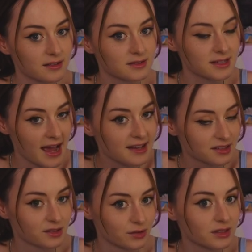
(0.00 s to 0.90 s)

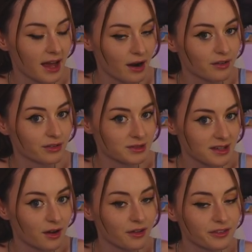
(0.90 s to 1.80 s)
takes good care of
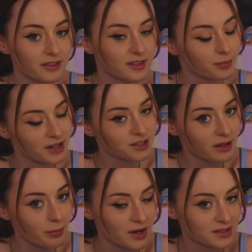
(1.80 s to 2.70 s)
themselves,
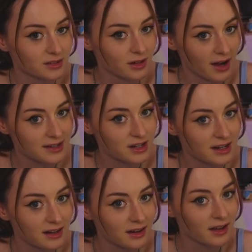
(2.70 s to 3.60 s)
especially personal
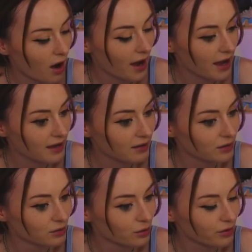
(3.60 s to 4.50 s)
hygiene. I
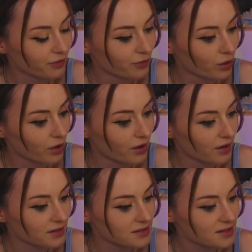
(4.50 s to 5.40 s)
look
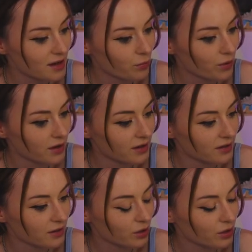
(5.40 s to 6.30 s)
for
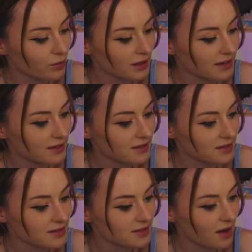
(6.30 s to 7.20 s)
someone who
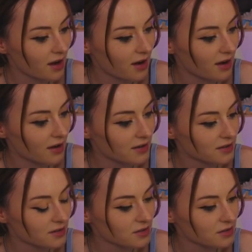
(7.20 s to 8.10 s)
is
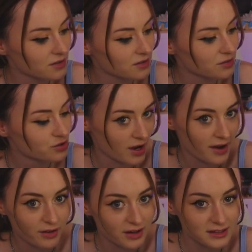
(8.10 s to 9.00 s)

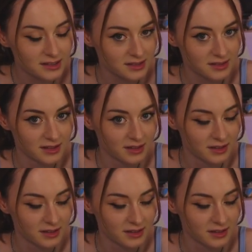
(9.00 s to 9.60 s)
generous,